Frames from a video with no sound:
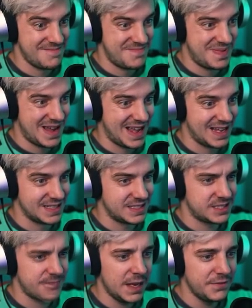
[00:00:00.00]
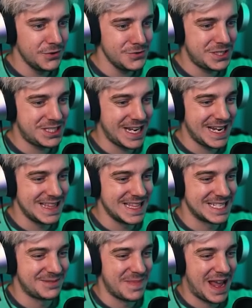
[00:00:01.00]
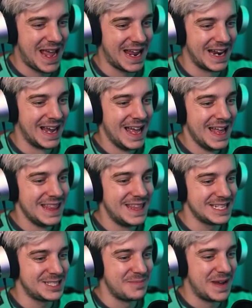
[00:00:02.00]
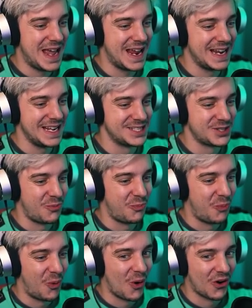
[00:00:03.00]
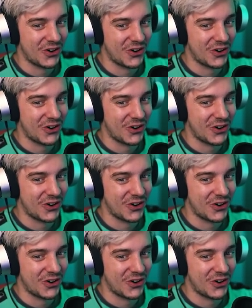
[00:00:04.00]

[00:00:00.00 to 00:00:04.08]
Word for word: pants. Have you seen this man? This man is a war